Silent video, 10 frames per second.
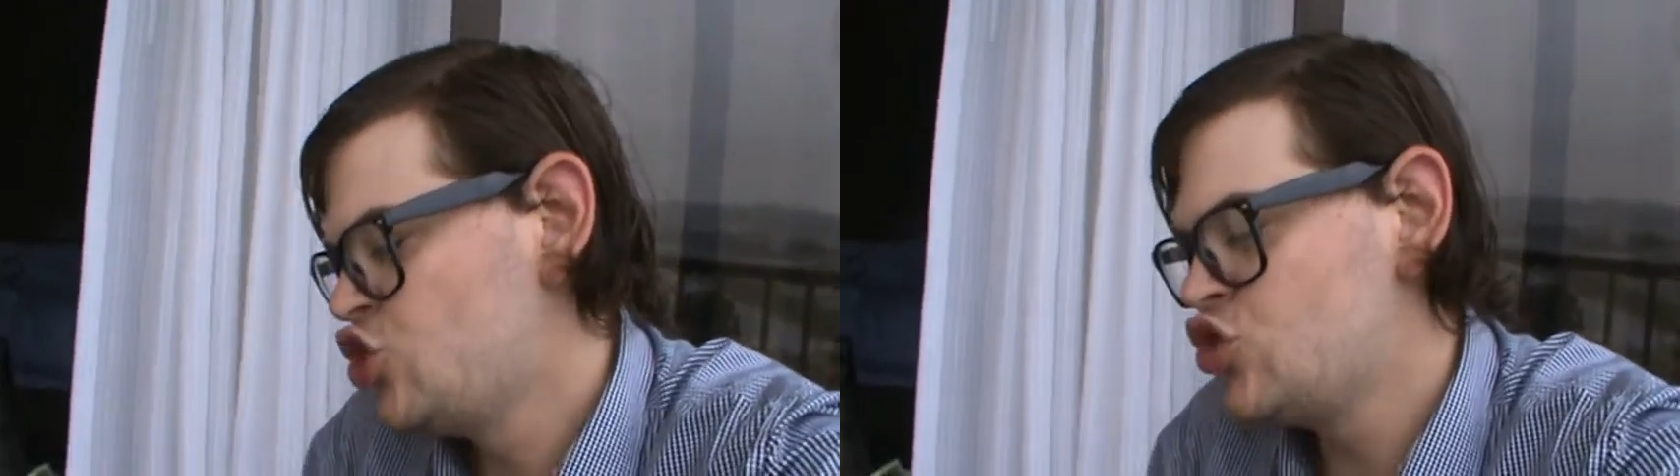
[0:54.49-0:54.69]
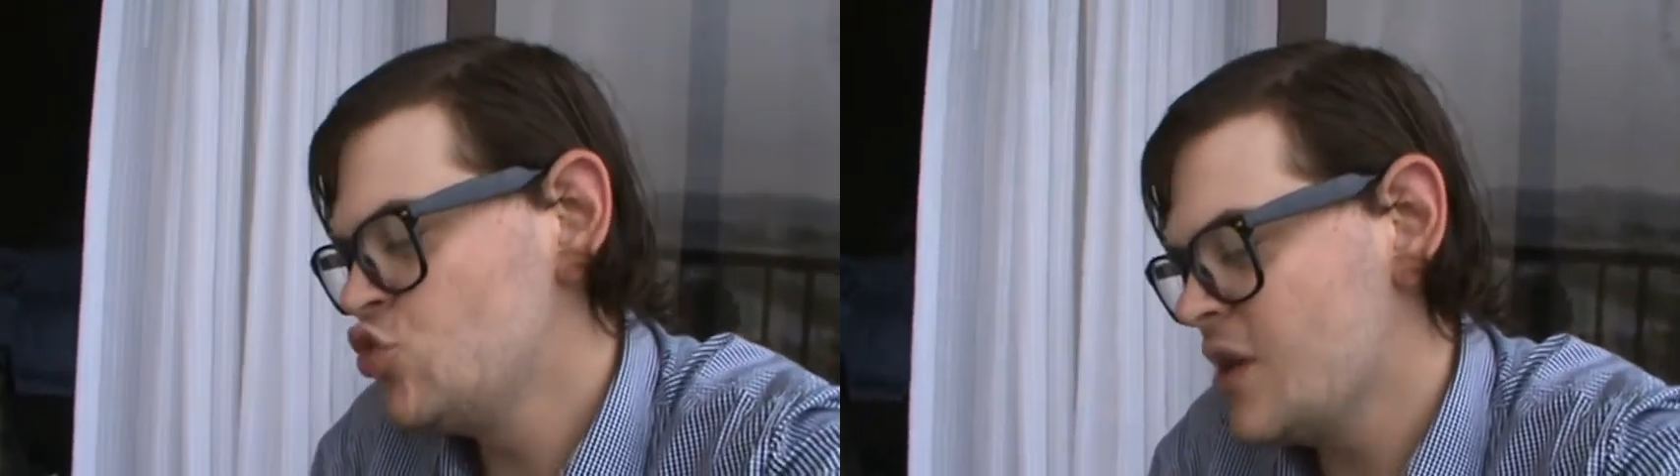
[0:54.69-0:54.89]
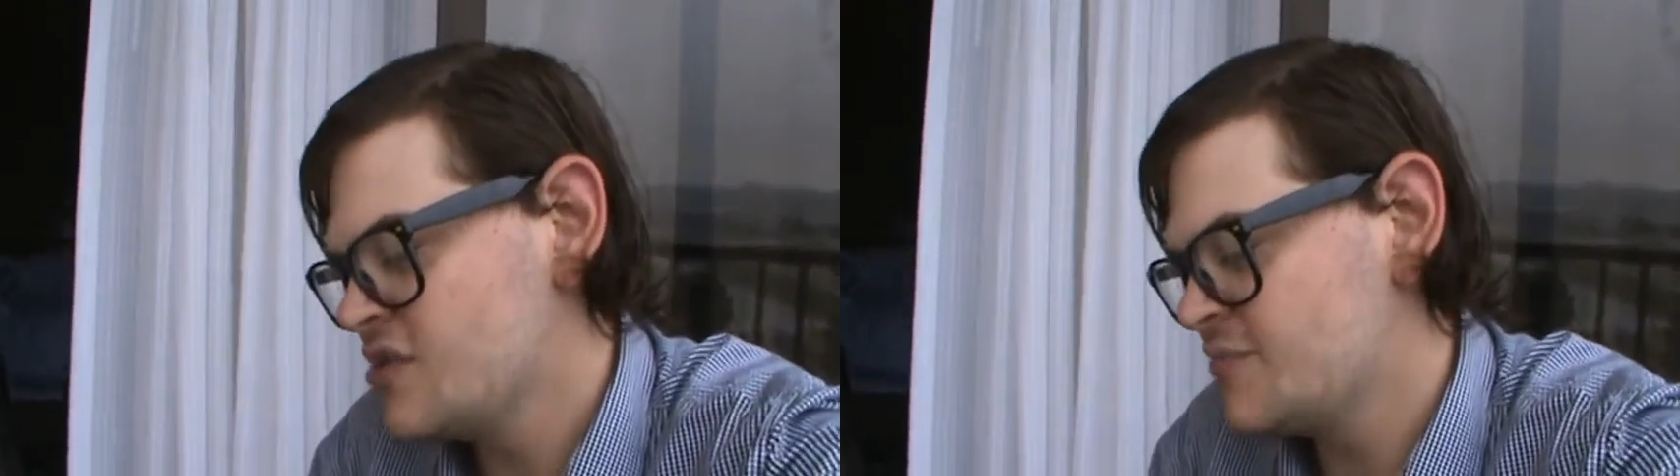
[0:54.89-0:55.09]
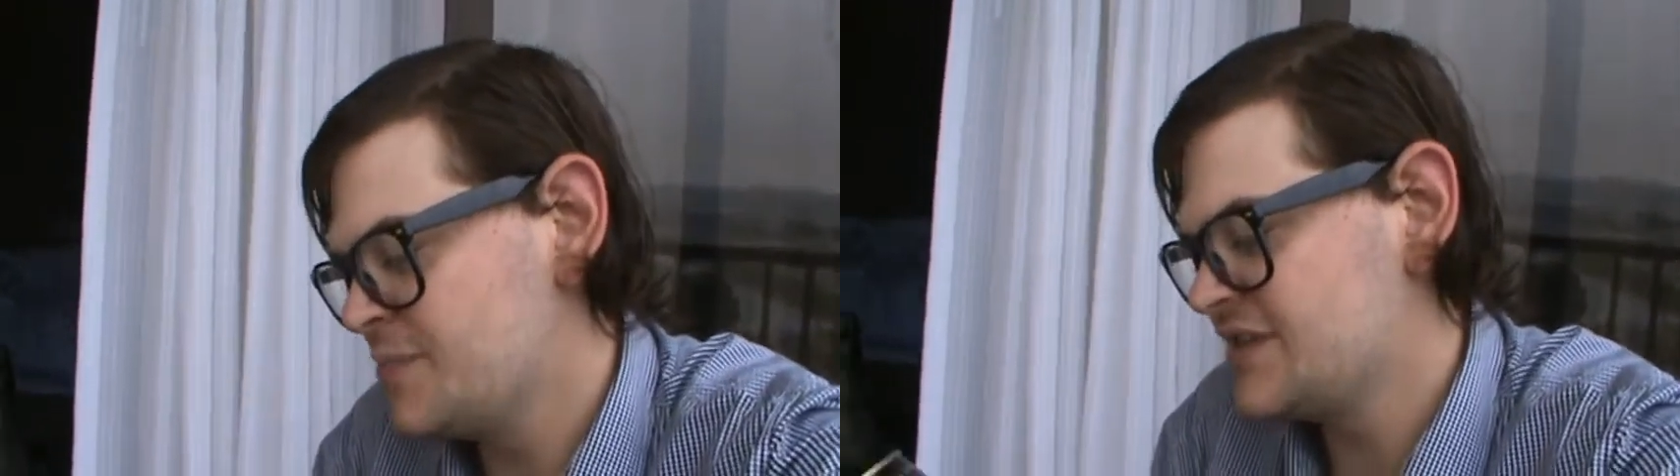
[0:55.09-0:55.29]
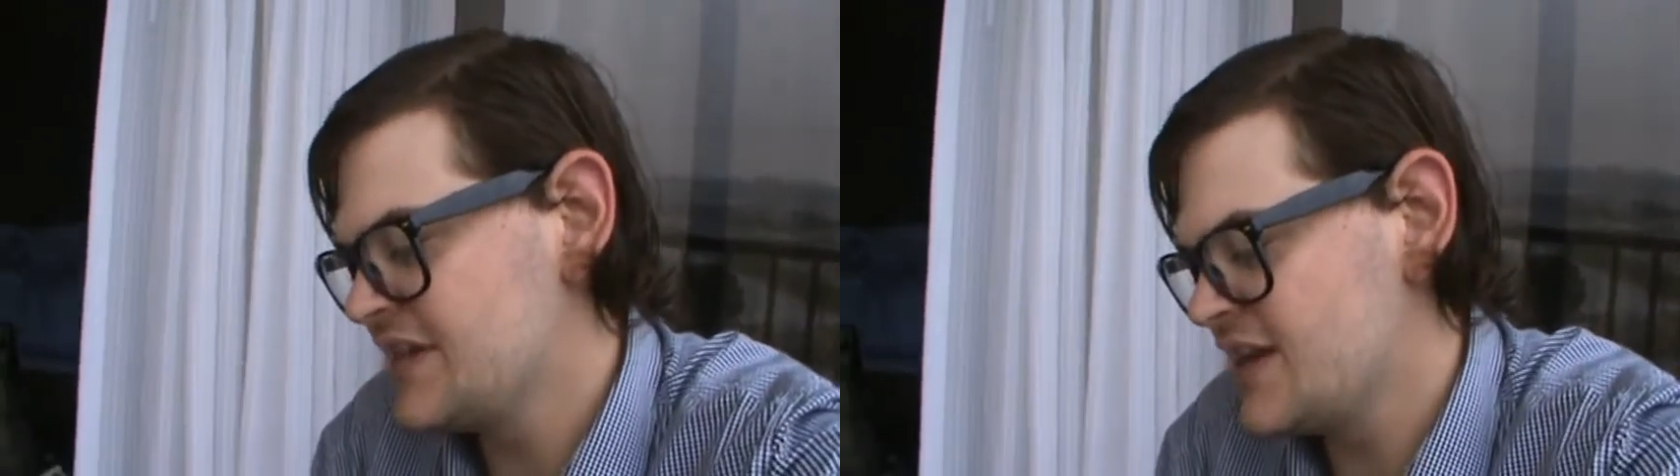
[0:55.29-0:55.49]

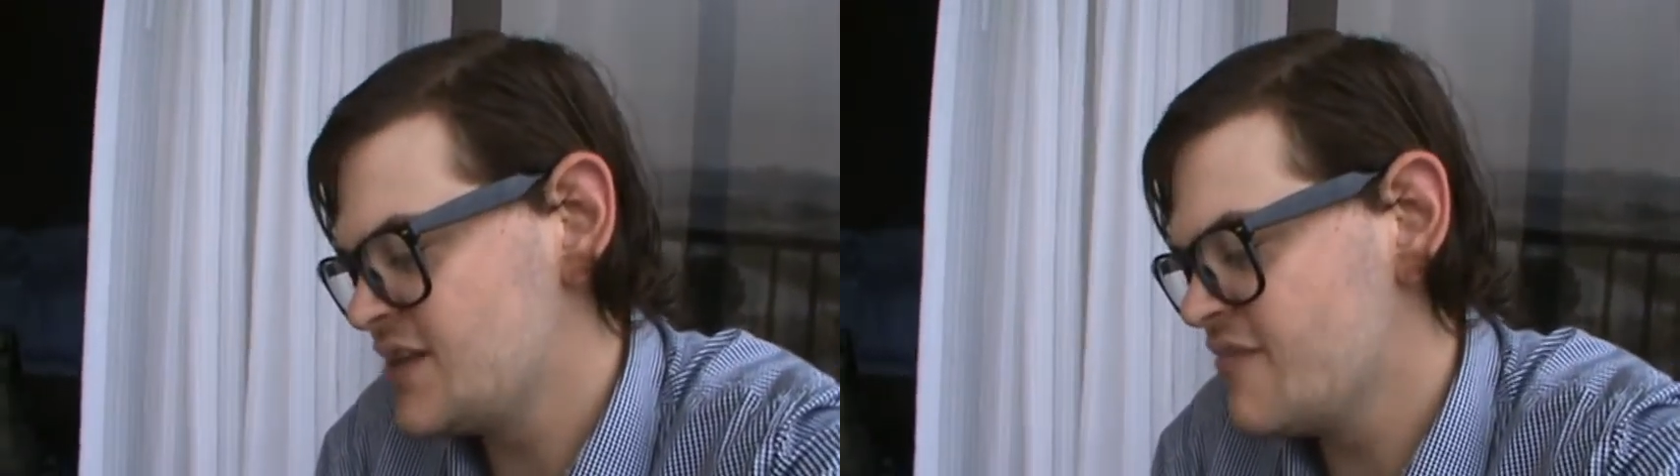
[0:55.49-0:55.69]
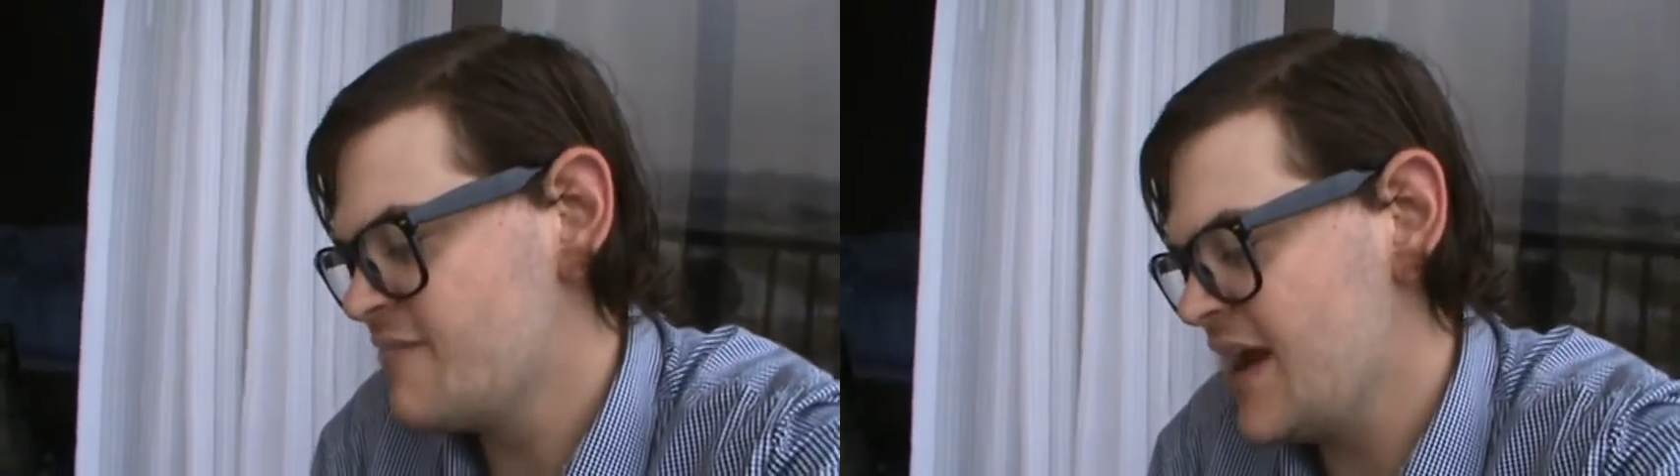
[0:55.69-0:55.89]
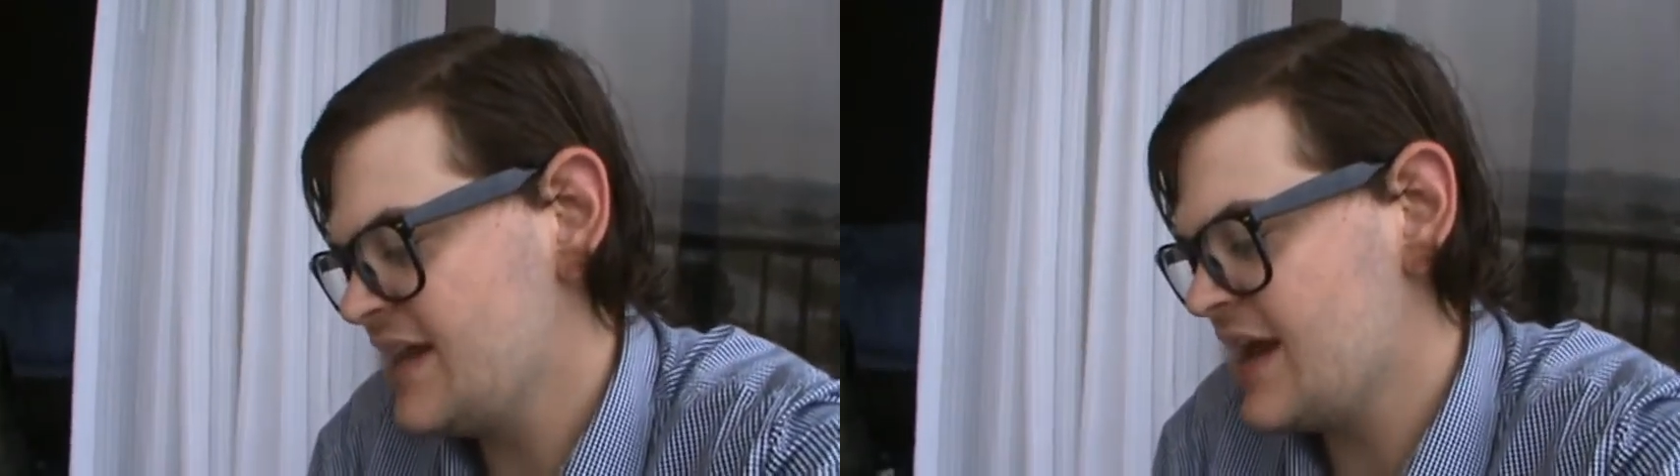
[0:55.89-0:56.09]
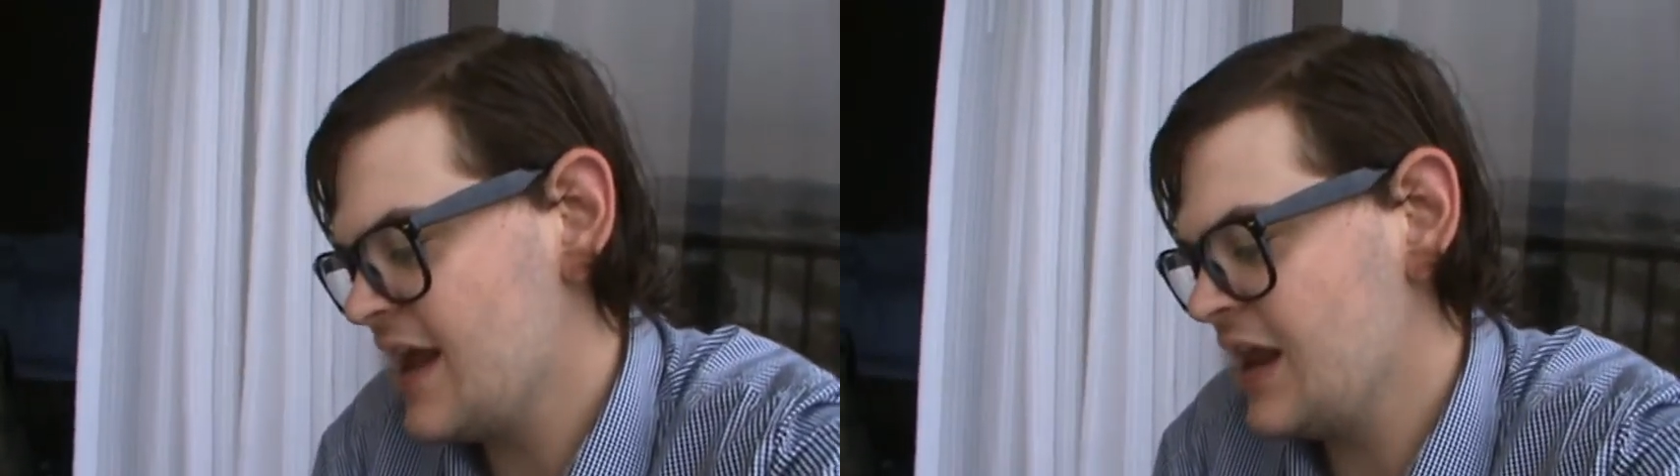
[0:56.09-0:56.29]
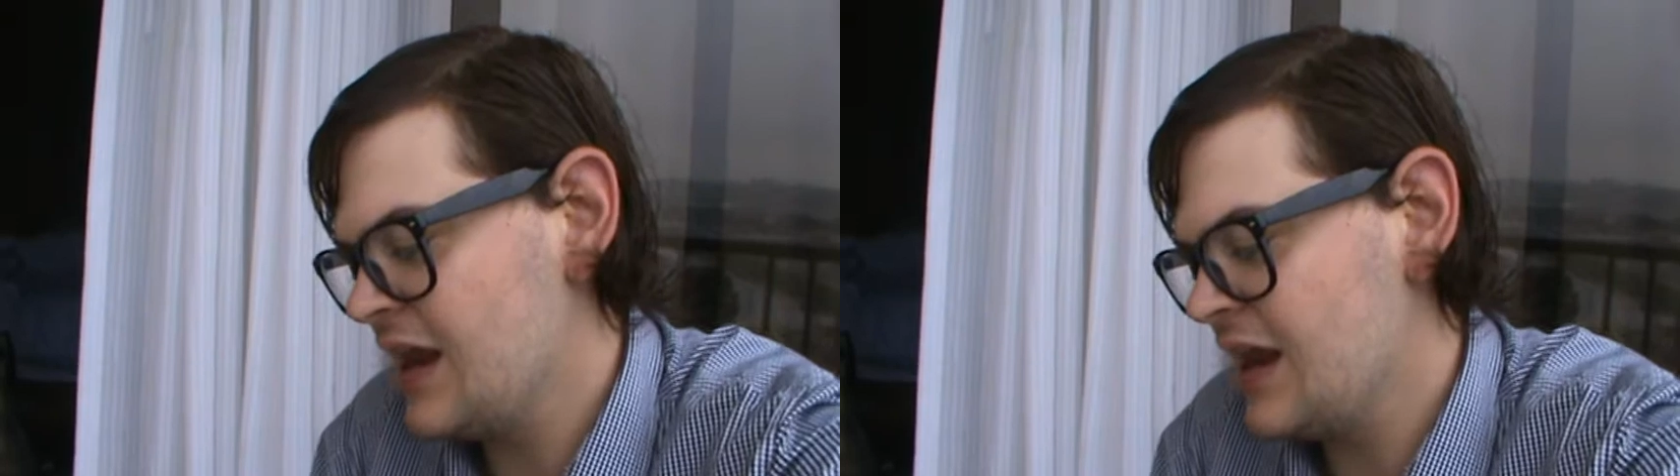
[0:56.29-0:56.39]
200% of my daily